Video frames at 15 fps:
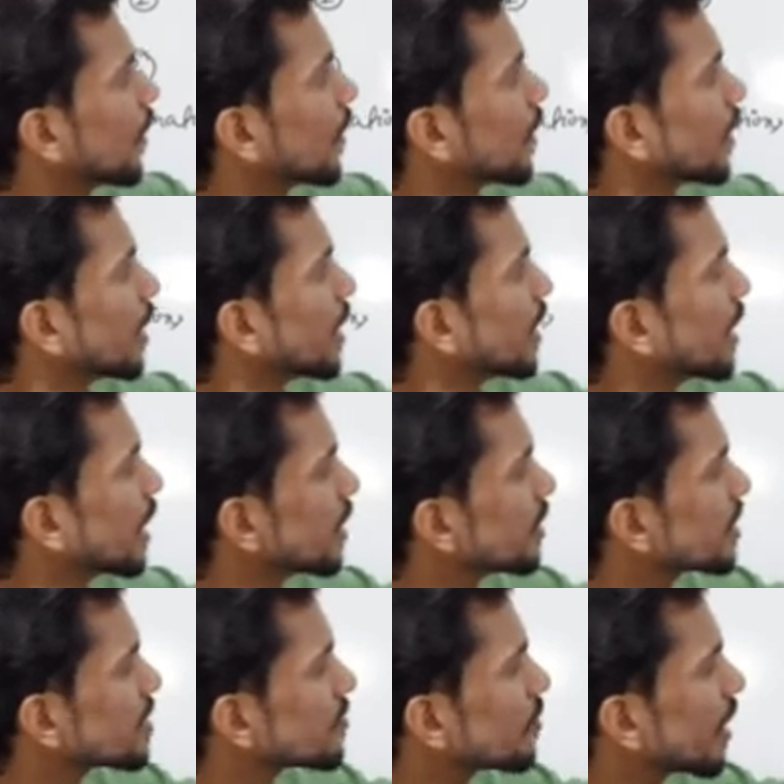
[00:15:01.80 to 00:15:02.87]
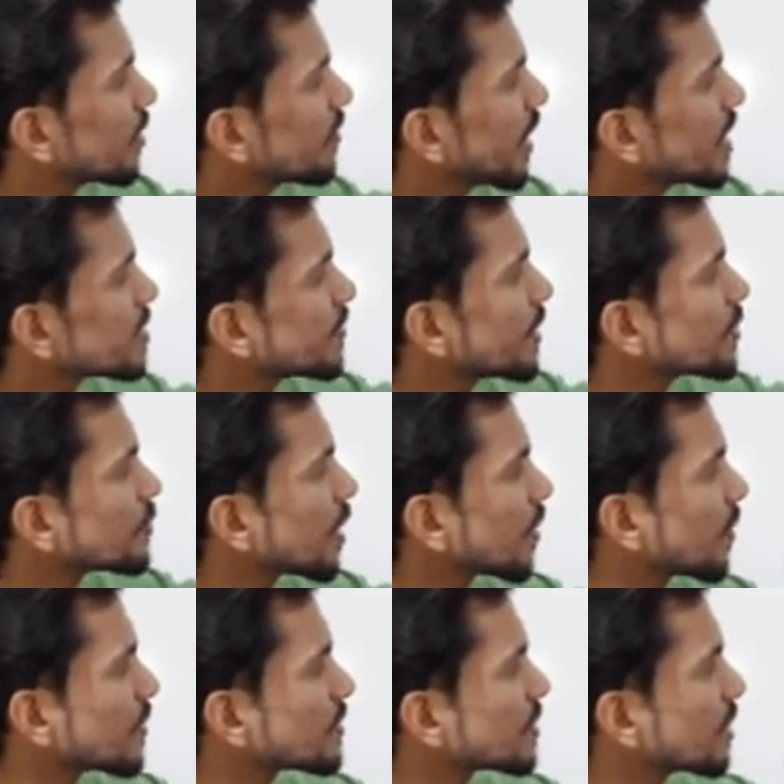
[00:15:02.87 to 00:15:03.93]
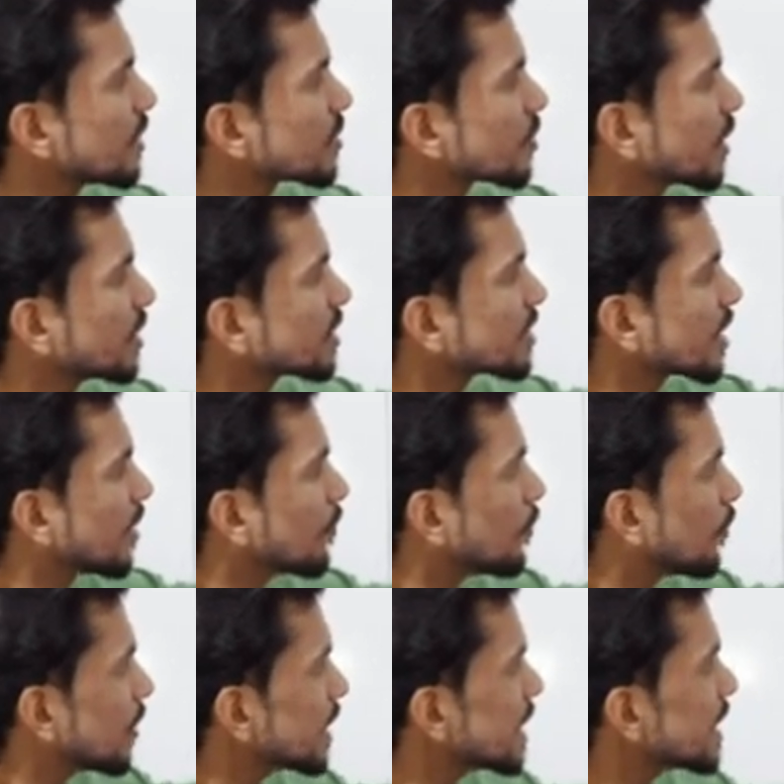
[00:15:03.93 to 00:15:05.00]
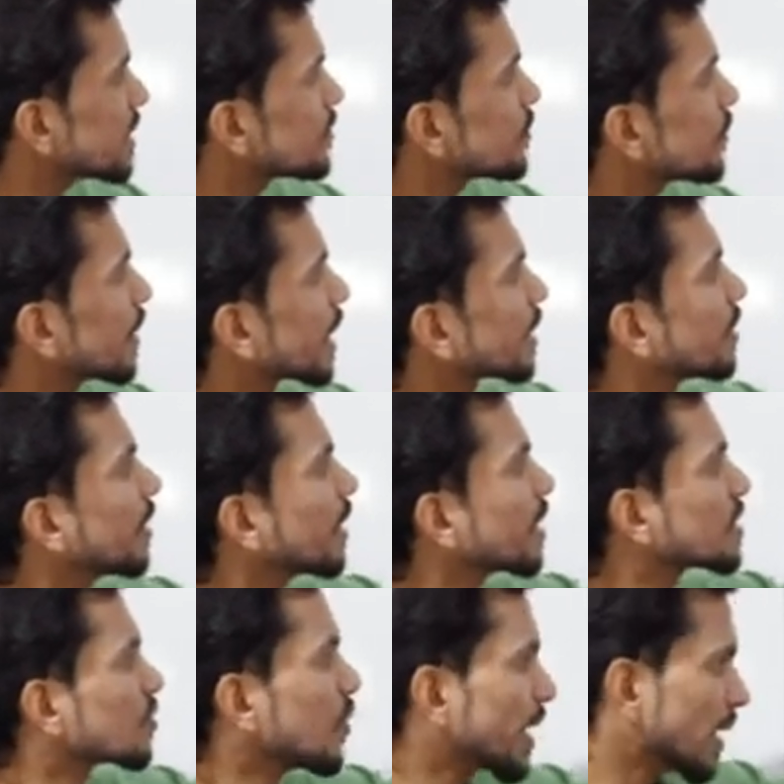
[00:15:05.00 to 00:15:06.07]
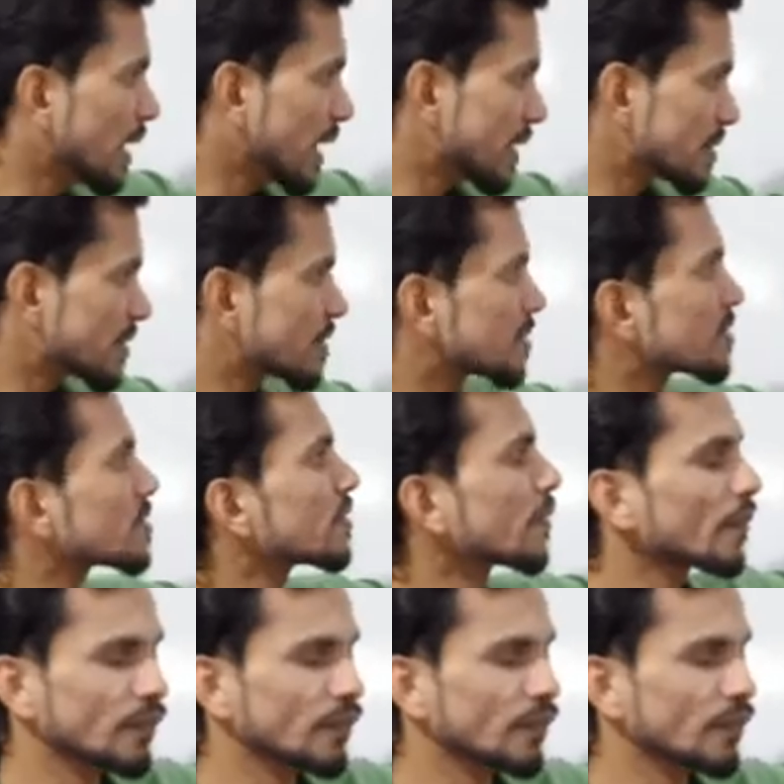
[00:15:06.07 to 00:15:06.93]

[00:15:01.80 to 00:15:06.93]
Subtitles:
here this 1 minus b square upon c square, this complete factor is very less.